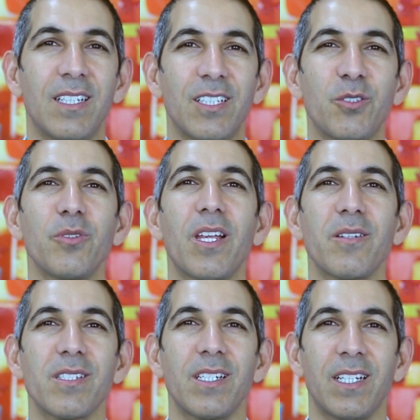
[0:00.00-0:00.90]
In
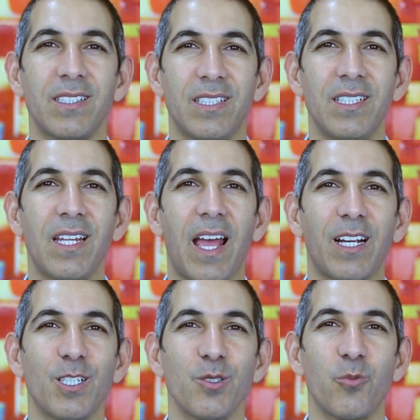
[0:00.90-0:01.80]
2019,
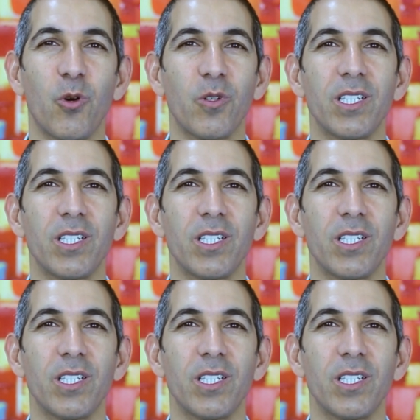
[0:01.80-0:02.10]
hackers broke